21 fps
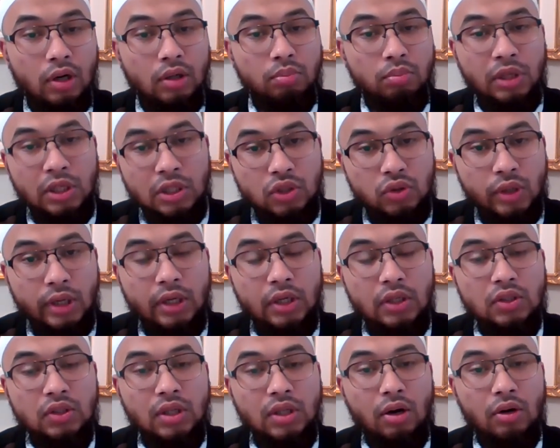
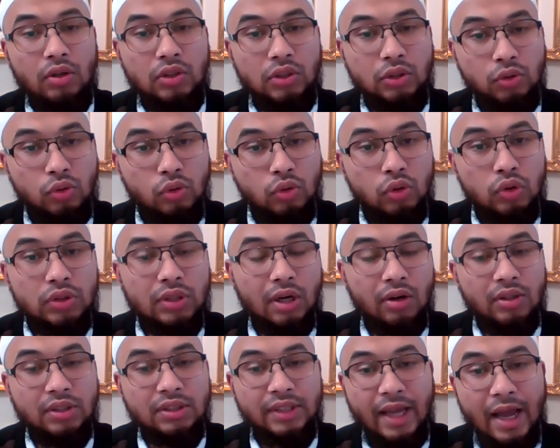administrators, our schools,
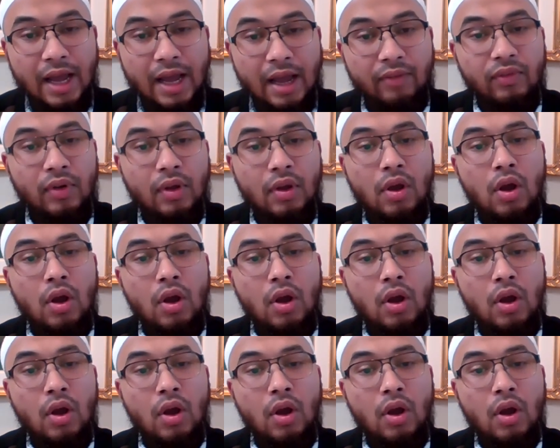our staff,